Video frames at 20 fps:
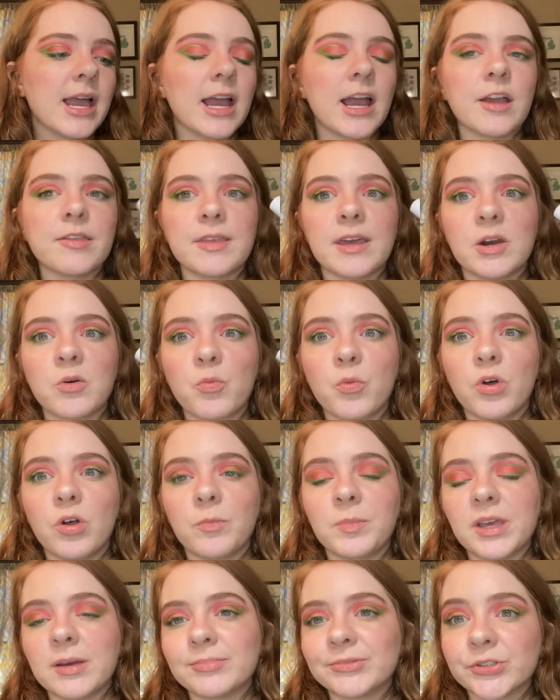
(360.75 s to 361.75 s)
and then we'll
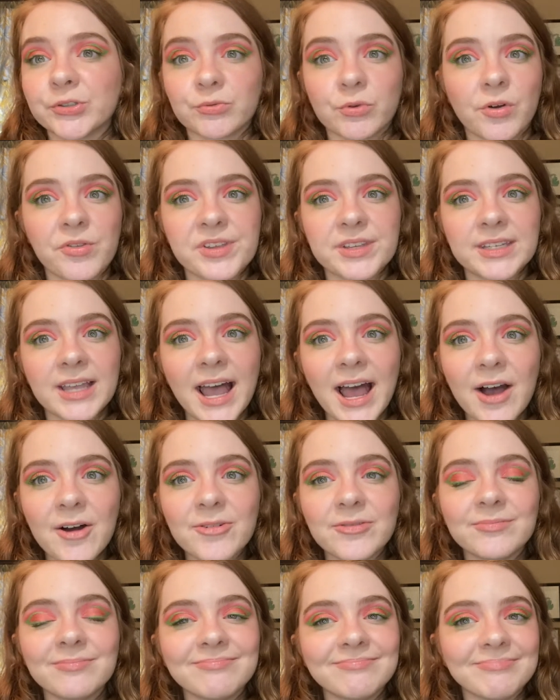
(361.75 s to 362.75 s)
be able to roll this
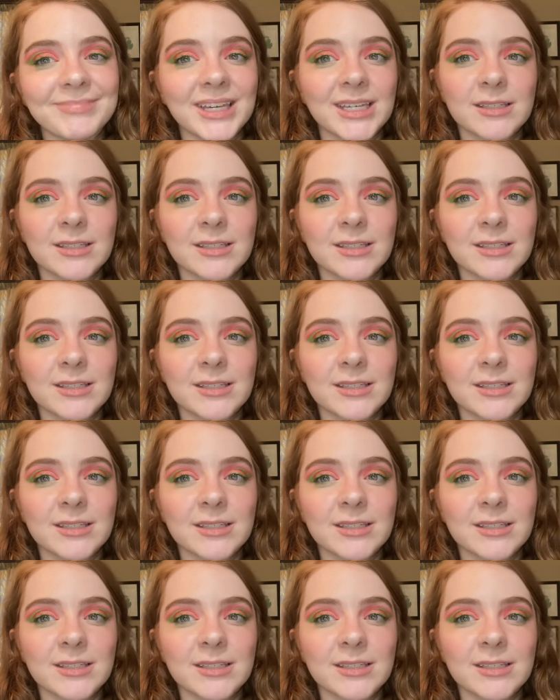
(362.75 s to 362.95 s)
out because